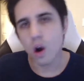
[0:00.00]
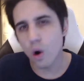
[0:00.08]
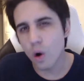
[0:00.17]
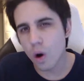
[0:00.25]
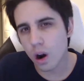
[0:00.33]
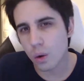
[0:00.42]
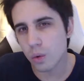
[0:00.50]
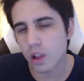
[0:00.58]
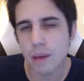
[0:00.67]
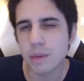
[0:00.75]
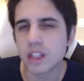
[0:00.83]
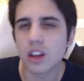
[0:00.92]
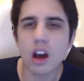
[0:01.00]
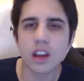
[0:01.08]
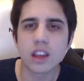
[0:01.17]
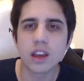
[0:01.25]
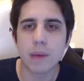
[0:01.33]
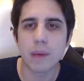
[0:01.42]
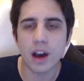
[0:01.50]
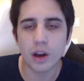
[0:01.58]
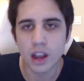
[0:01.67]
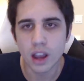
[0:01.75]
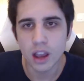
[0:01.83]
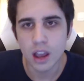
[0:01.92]
Or will I be talking about
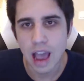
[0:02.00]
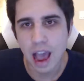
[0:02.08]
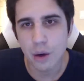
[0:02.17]
how